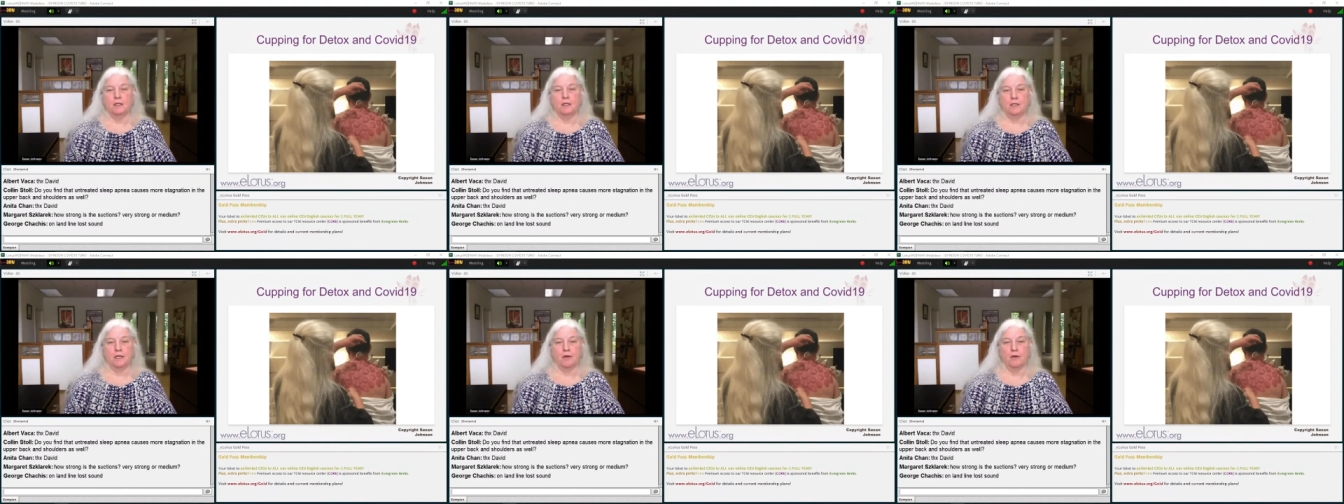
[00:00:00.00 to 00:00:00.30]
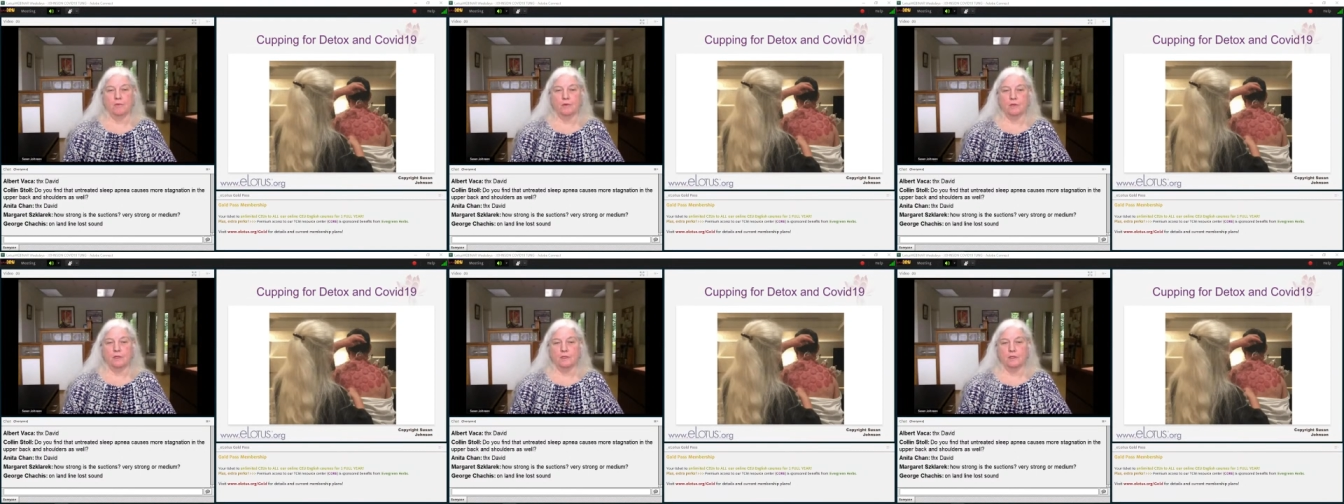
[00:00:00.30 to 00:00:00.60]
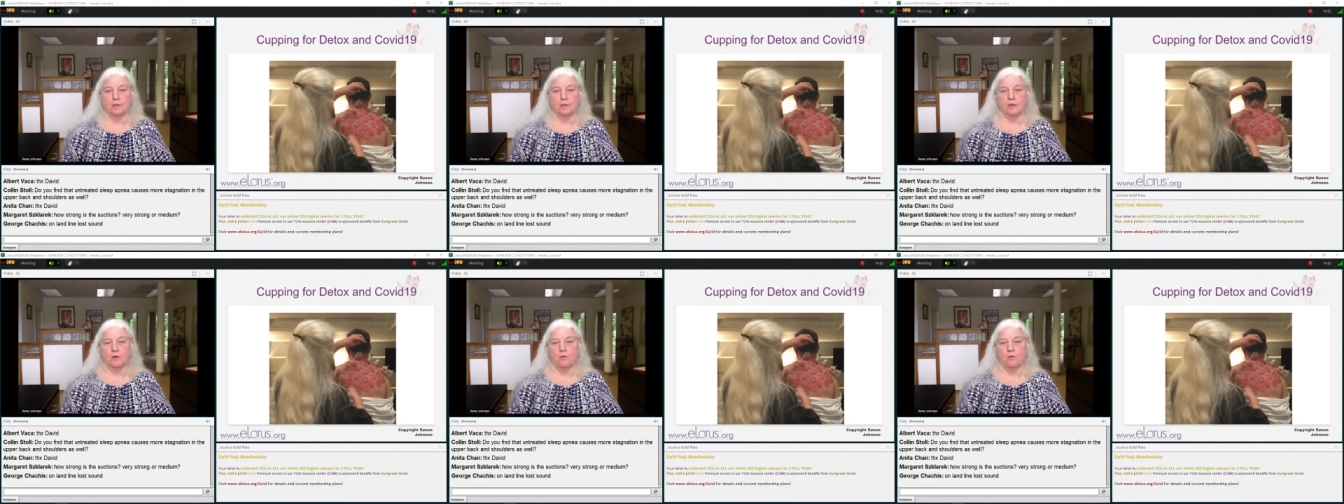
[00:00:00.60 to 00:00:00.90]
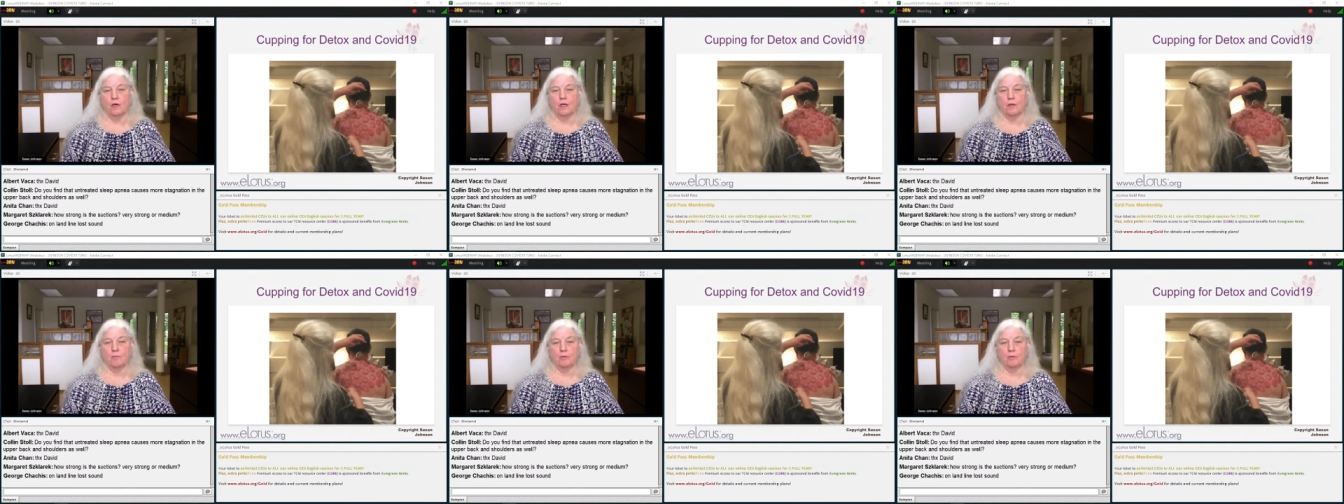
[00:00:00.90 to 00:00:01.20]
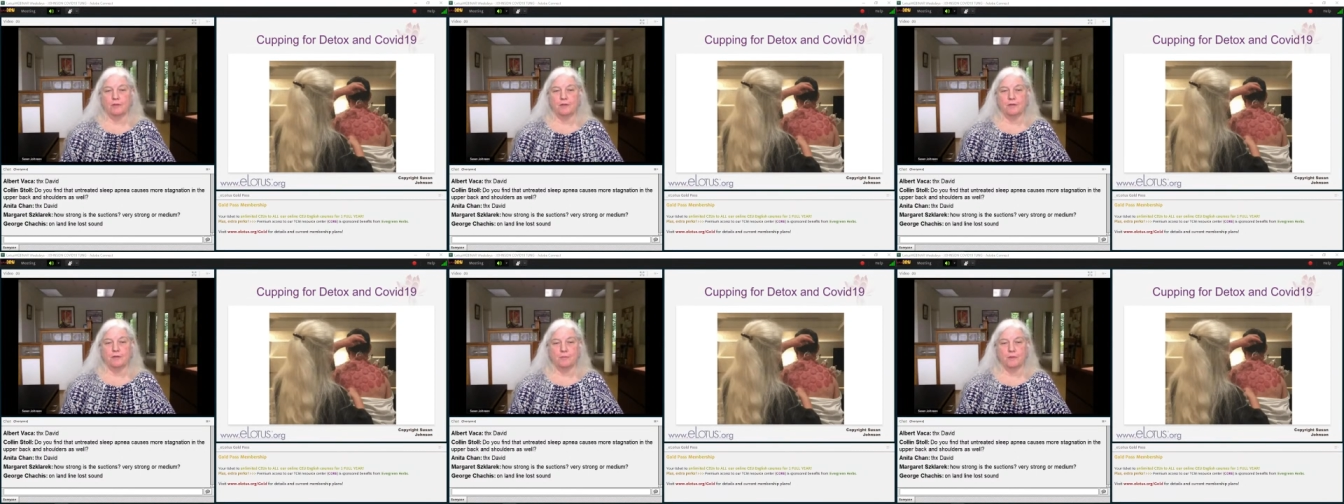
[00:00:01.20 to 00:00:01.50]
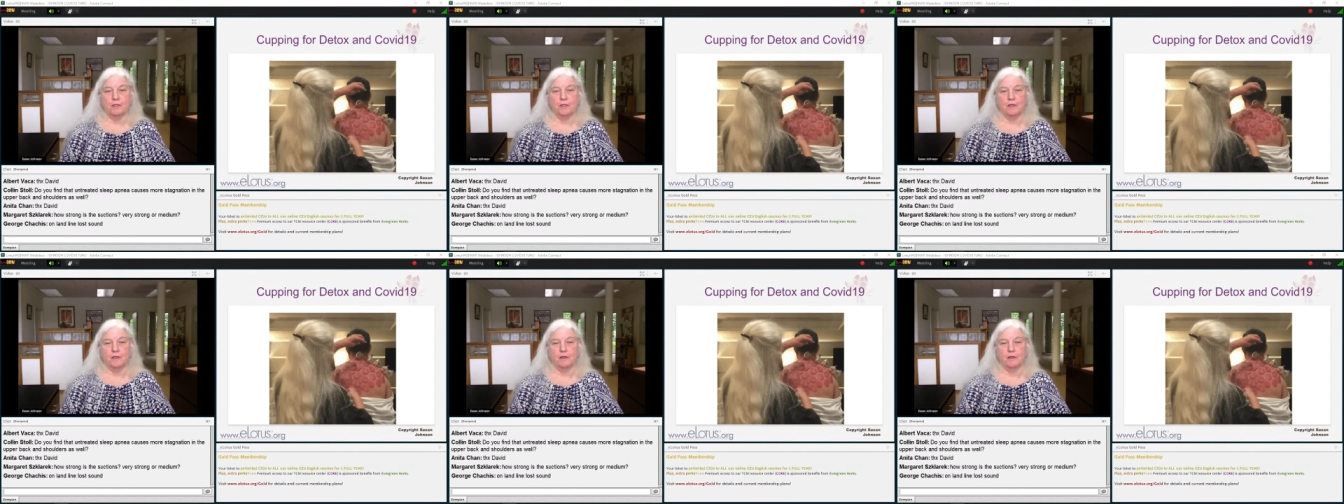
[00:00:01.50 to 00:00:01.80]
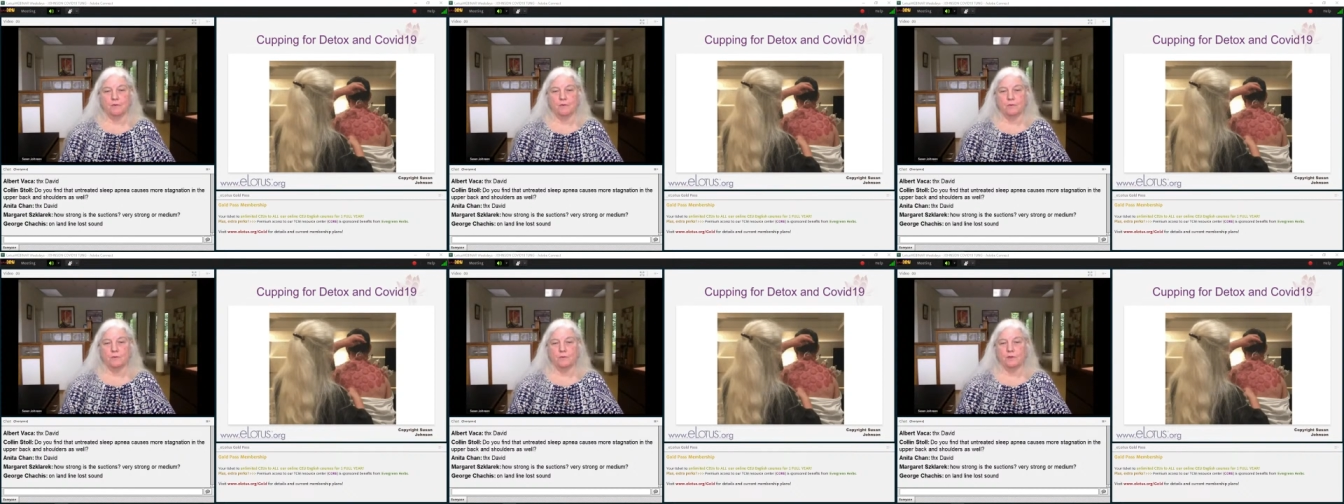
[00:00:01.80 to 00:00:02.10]
Now we're going to go on. Please be
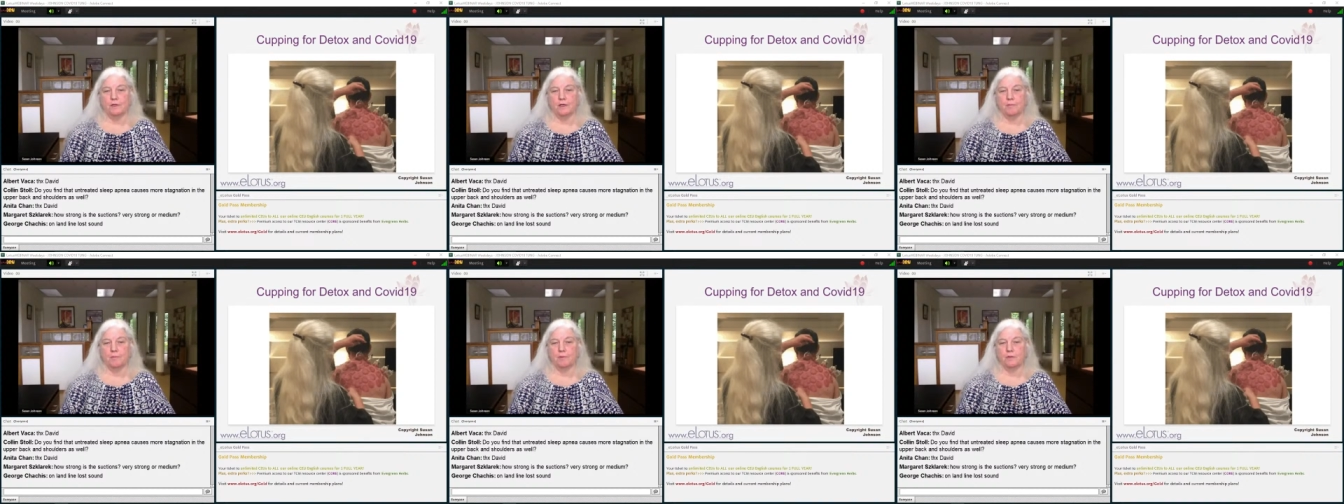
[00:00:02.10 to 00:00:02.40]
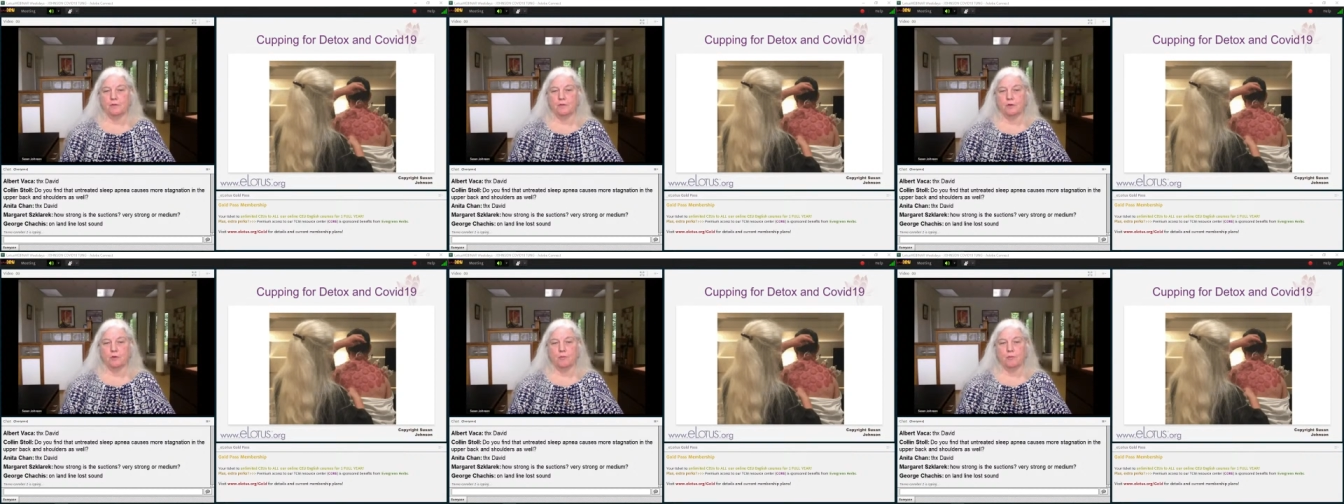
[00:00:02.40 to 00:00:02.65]
careful with cupping.